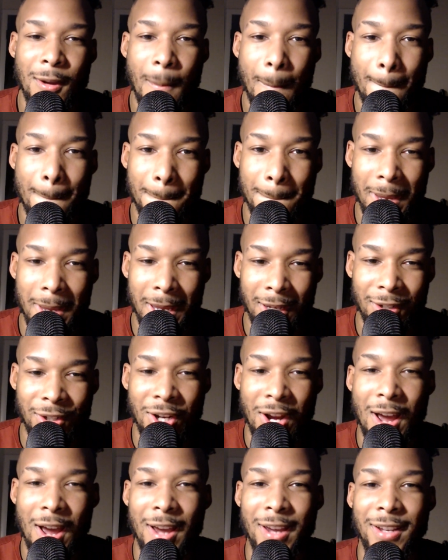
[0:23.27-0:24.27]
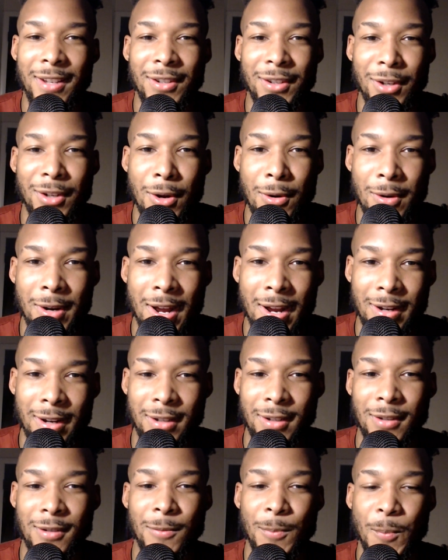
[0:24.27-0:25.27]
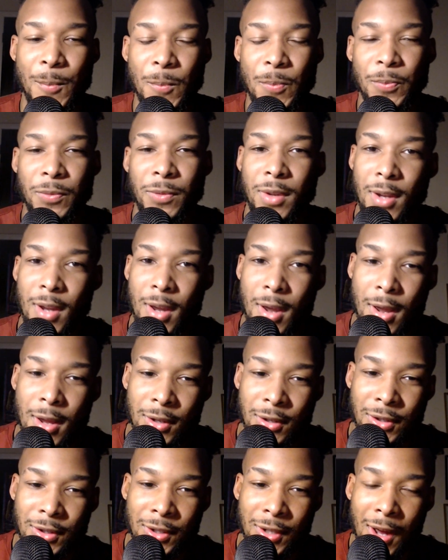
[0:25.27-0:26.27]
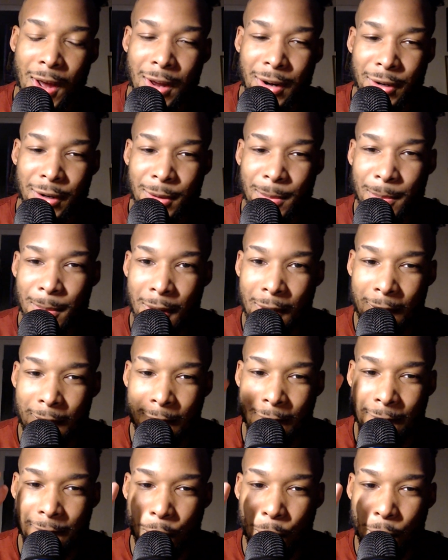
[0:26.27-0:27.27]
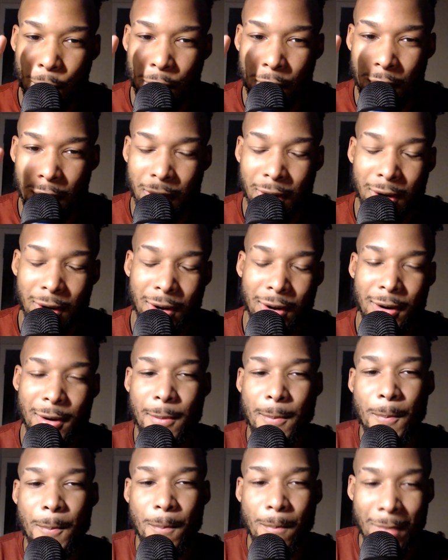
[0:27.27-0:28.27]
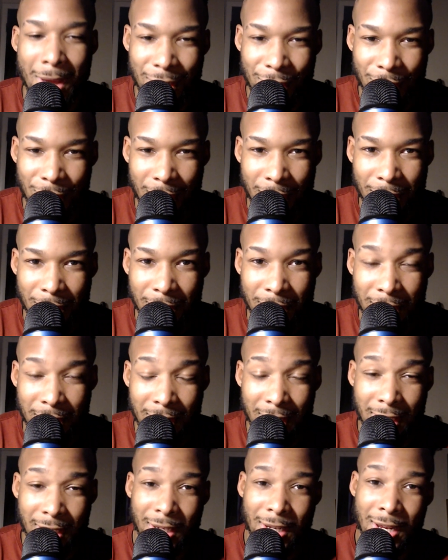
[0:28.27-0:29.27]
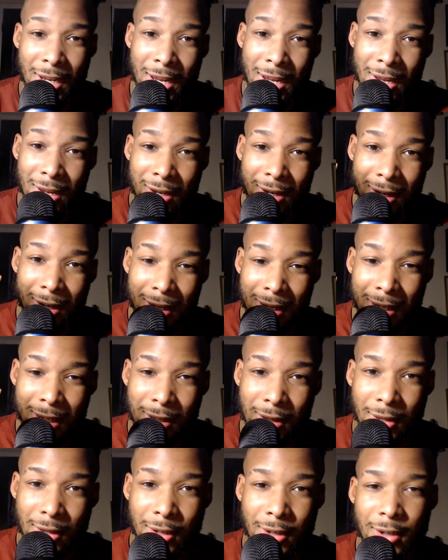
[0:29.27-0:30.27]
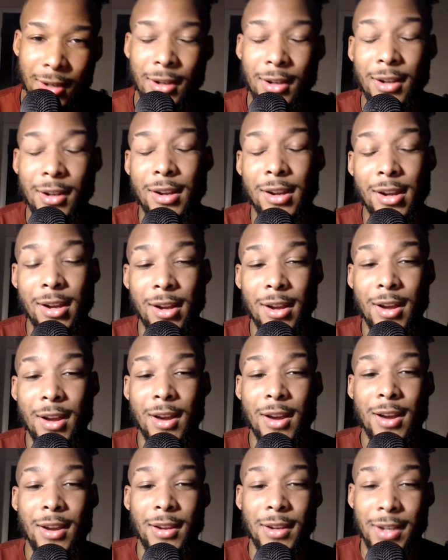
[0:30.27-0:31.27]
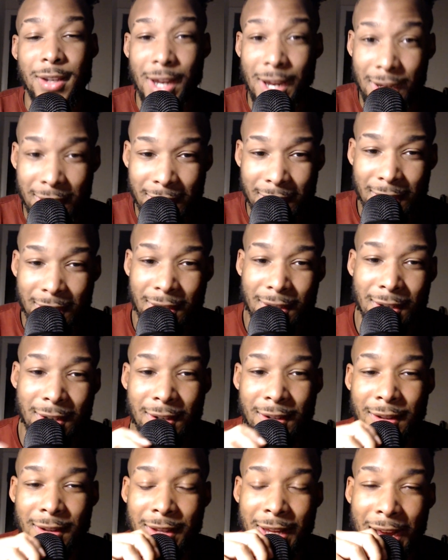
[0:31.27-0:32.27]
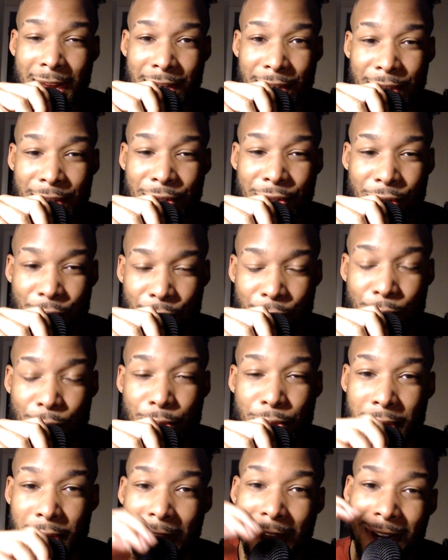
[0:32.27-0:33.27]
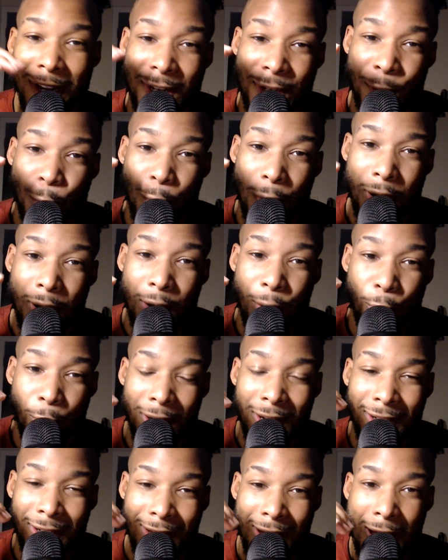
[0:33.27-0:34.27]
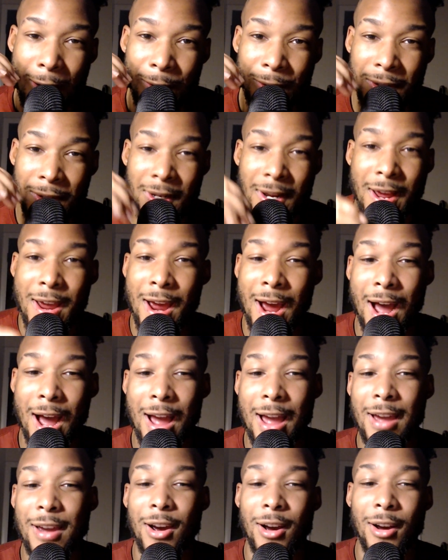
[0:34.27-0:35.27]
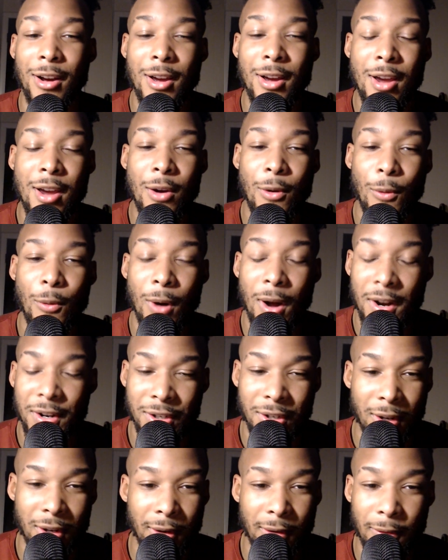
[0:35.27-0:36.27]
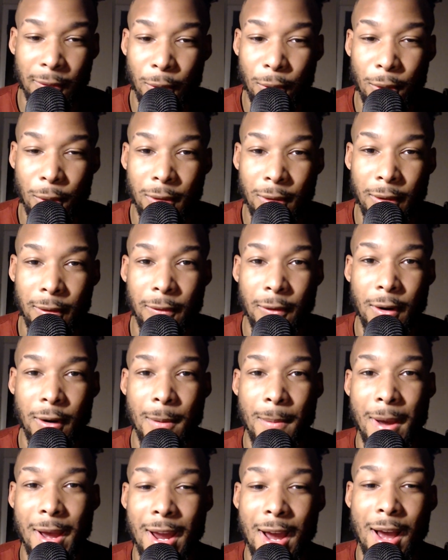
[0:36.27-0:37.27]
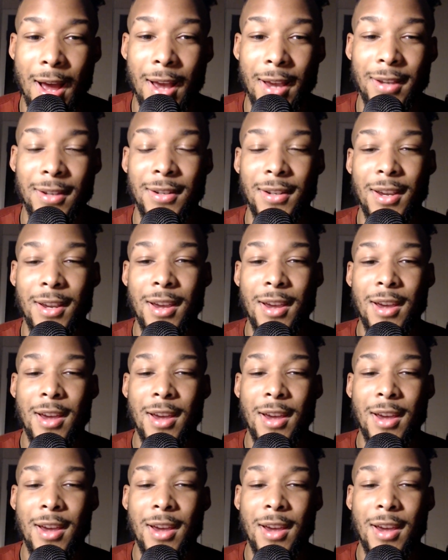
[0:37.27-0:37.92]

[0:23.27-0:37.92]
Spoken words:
Big Giants going at it. Tottenham 4, Manchester City 0. Yes, that is the truth. That is what went down today. I watched it unfold in front of my eyes.